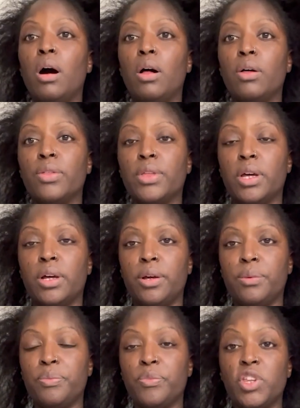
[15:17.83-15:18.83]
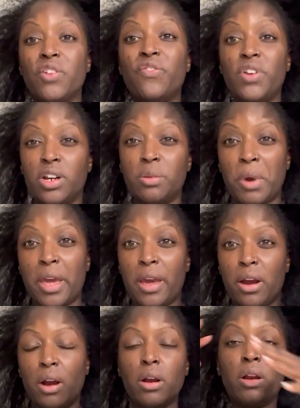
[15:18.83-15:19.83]
all the, to finish my
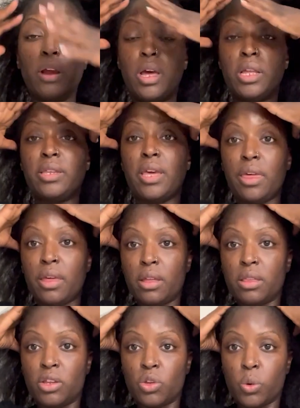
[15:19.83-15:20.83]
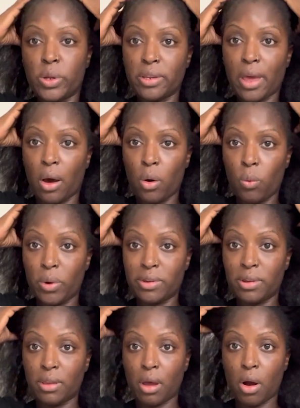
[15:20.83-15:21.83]
hair. Taking the twist out
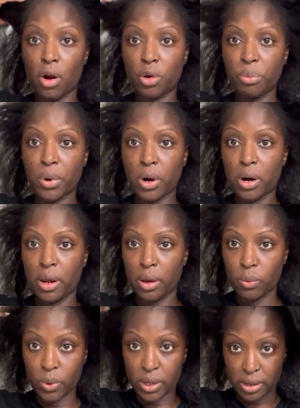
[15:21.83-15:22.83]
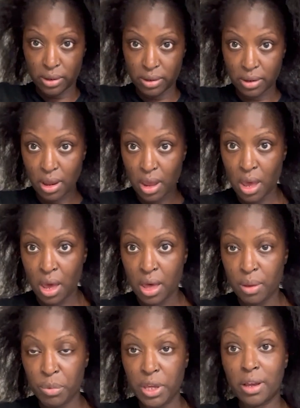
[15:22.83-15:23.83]
wasn't the hard part. It was
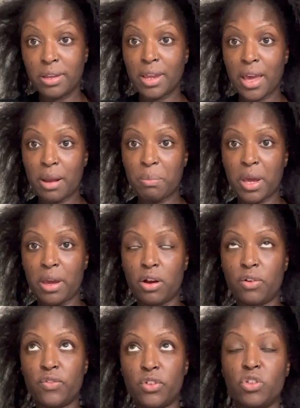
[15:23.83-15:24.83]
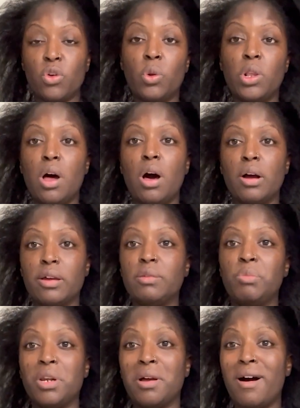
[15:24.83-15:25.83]
because I had my hair for so long, it's
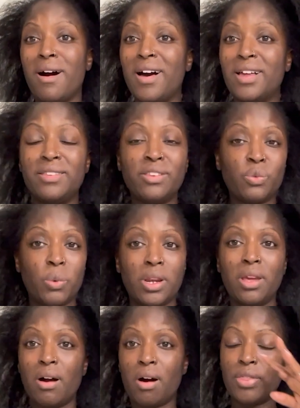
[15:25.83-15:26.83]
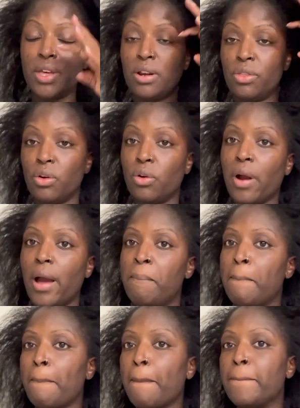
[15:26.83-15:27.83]
been hot, sweaty, all that other
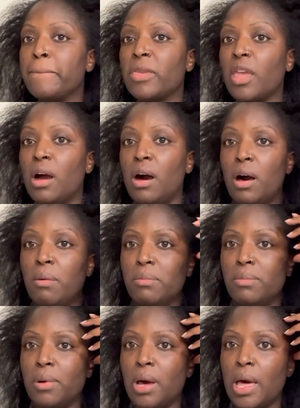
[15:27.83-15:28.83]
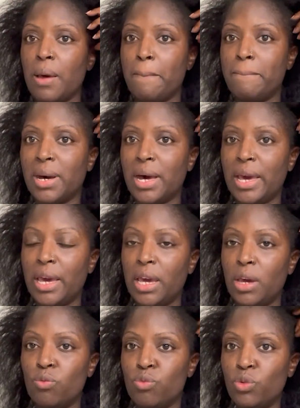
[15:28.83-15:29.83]
crap. Um,
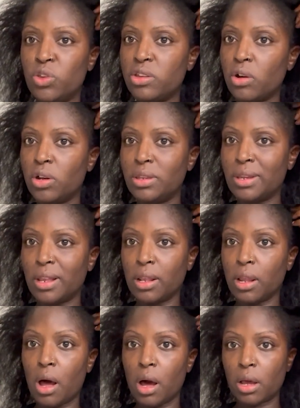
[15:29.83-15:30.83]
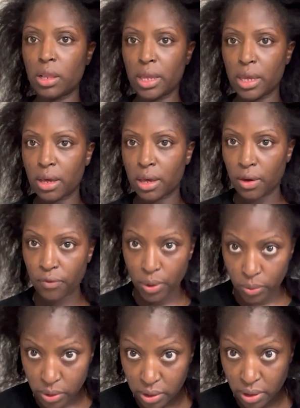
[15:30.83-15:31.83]
my roots started to lock, like if I
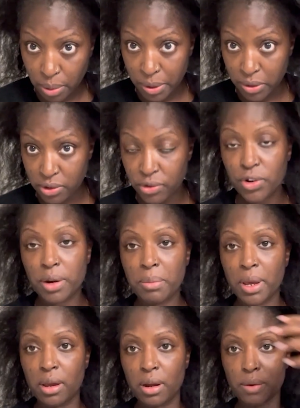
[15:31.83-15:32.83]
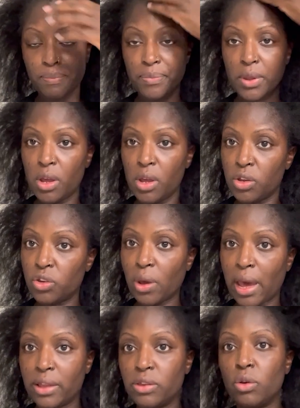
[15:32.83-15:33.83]
was about to dread my hair. So I
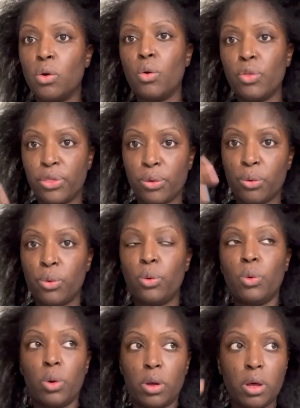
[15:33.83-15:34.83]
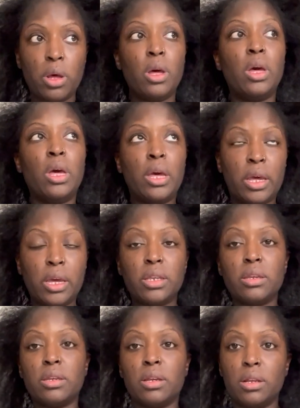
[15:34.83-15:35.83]
had to go through
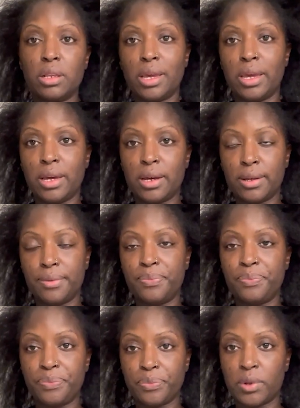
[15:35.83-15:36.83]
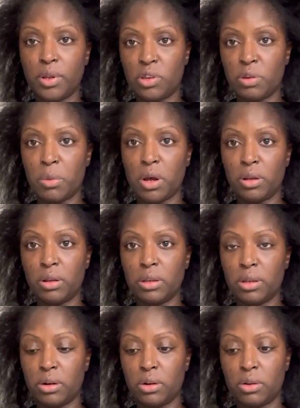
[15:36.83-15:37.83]
it like in small
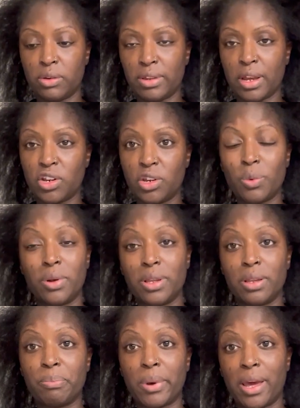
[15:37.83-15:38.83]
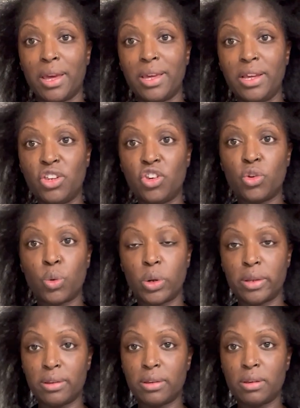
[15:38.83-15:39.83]
little sections. Well, by each
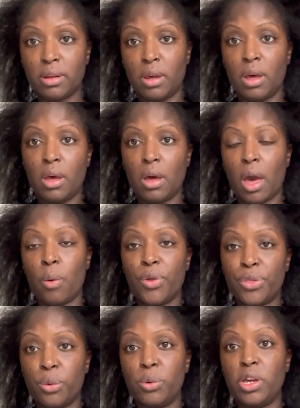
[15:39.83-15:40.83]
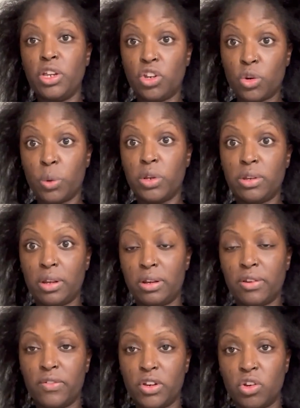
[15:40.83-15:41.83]
twist, I went through each twist
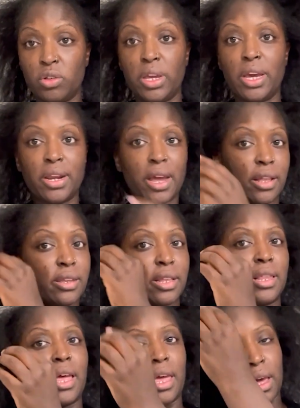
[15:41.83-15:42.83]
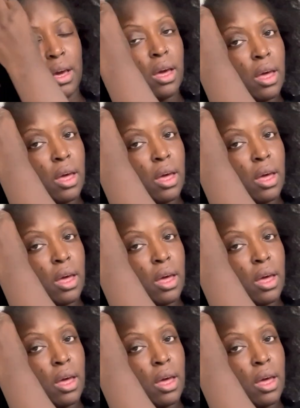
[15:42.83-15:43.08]
individually and had to like